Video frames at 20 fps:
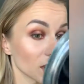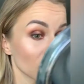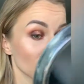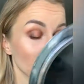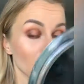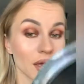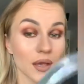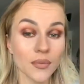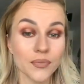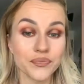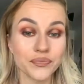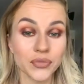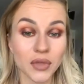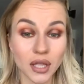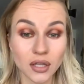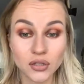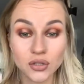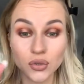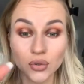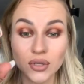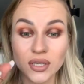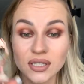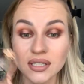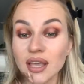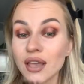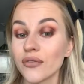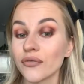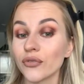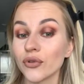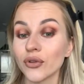Okay, and do the
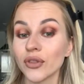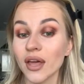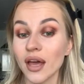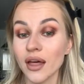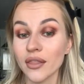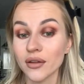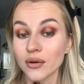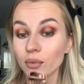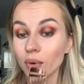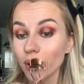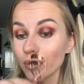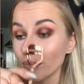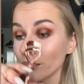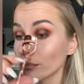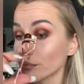same for the other one.